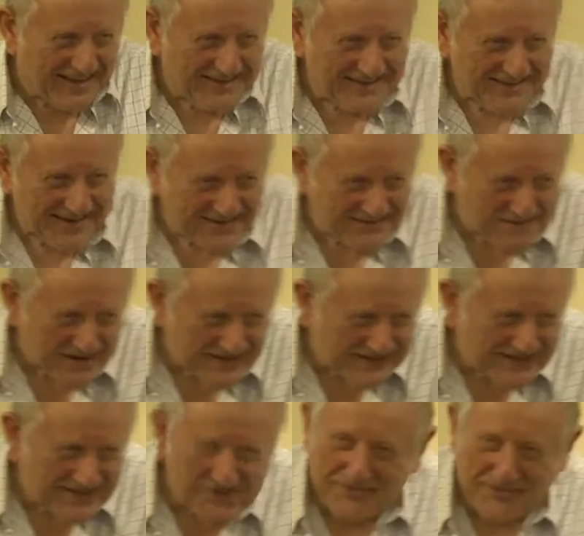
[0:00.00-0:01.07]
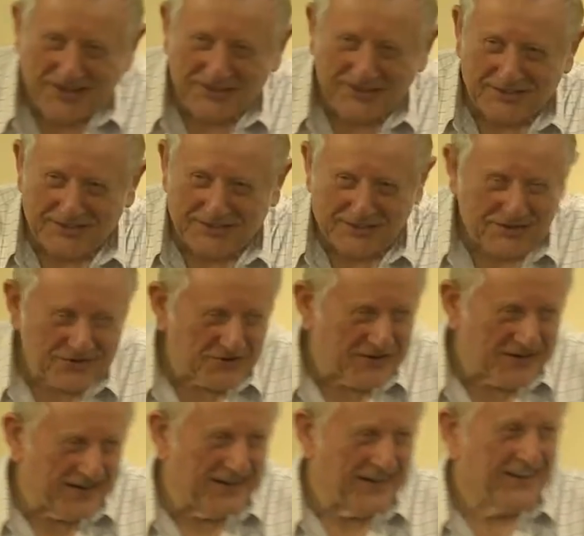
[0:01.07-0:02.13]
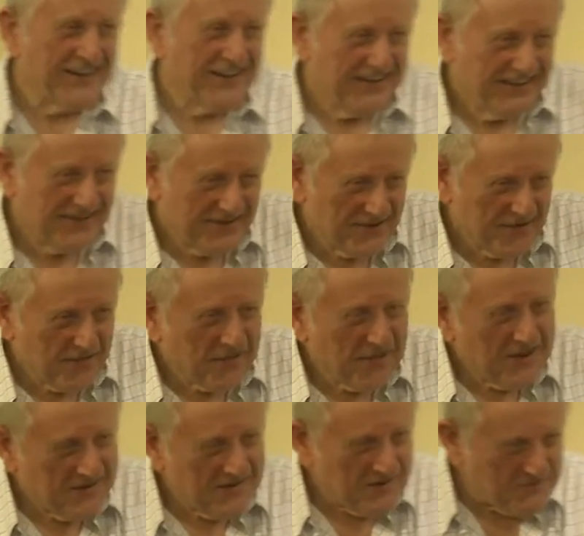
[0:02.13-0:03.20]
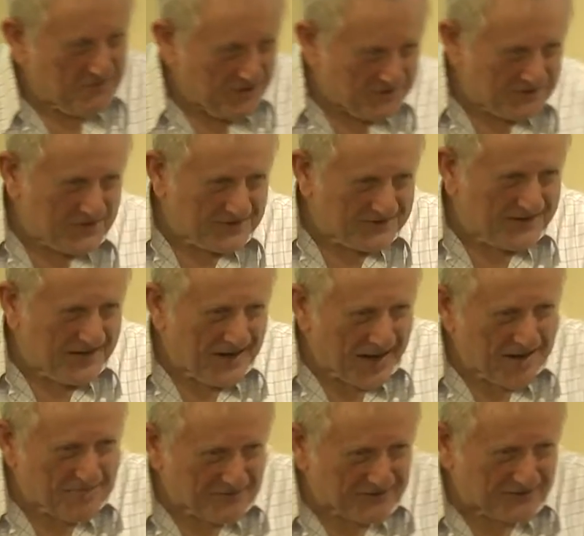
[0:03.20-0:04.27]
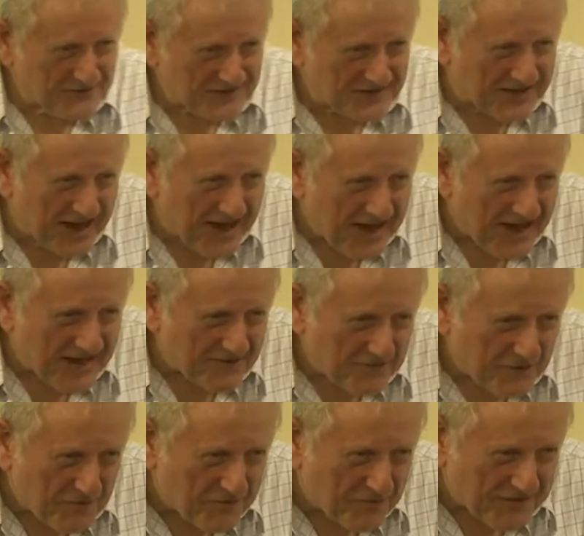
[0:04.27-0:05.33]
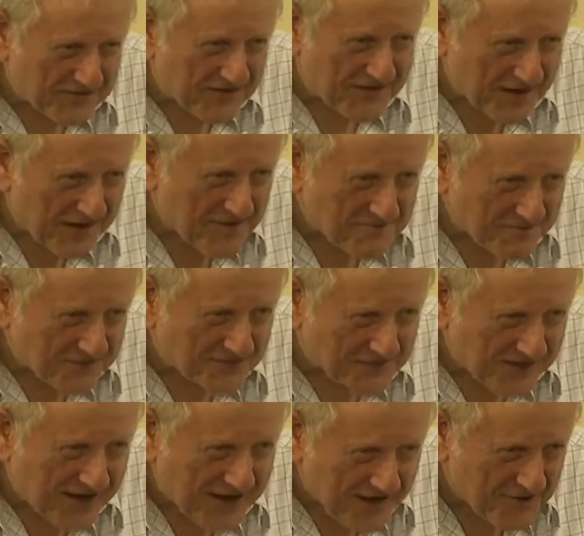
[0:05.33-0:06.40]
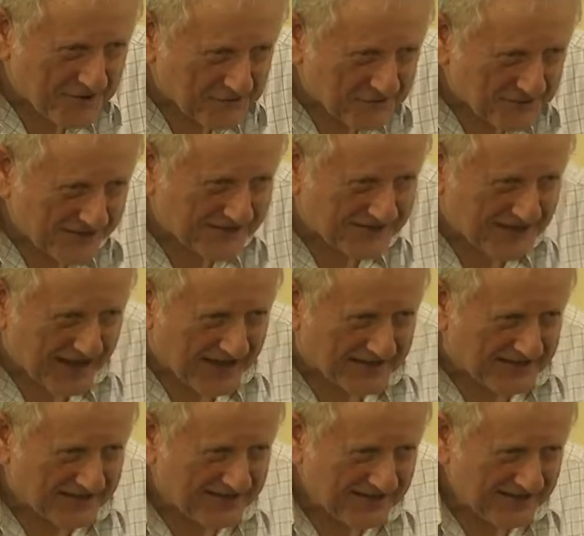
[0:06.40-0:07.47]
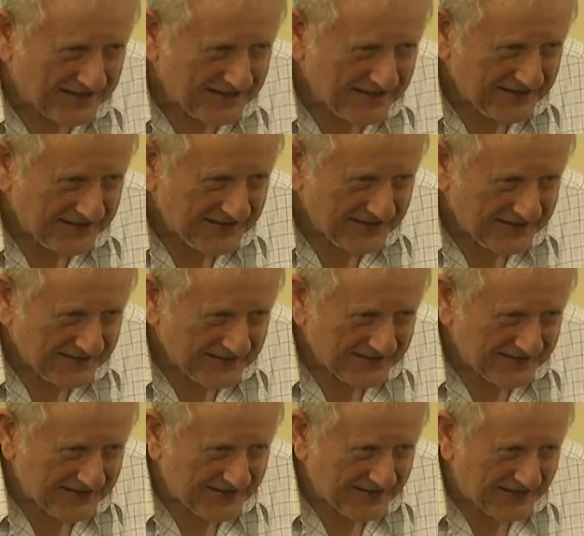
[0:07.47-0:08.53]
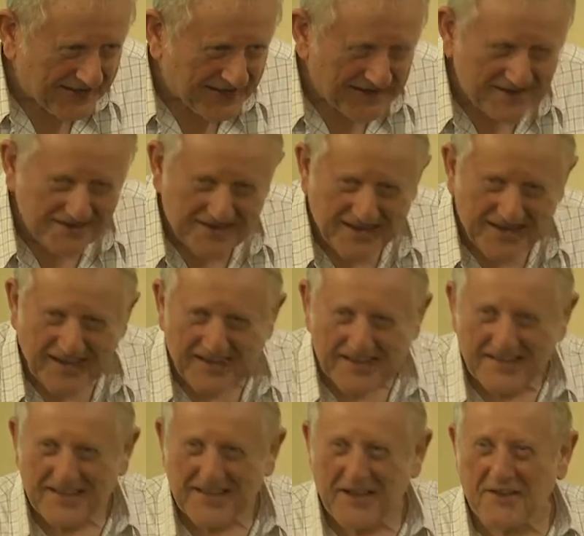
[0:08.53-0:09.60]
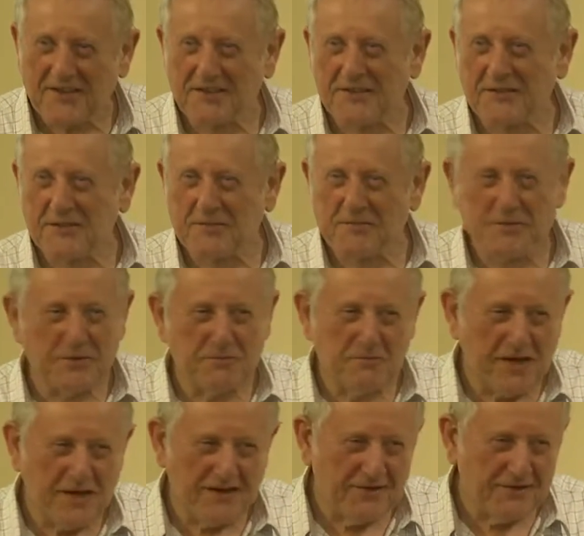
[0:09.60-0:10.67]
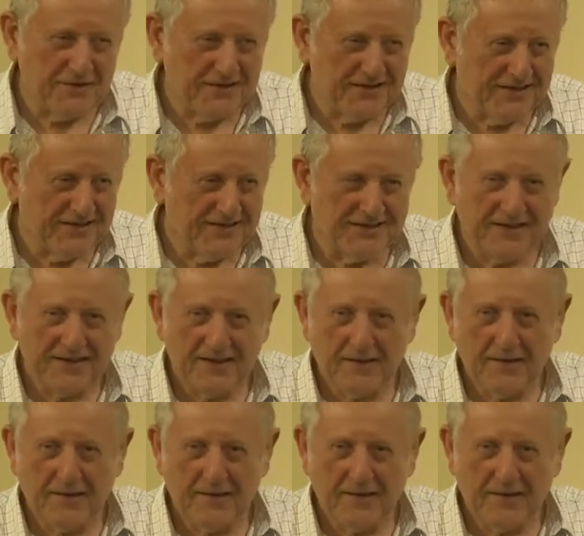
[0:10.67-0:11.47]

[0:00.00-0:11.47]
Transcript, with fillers: That's right. you've got the story. It, went right what was the name yeah, of the guy? What was the name of the guy who did that? yeah, okay. I should have put money on this.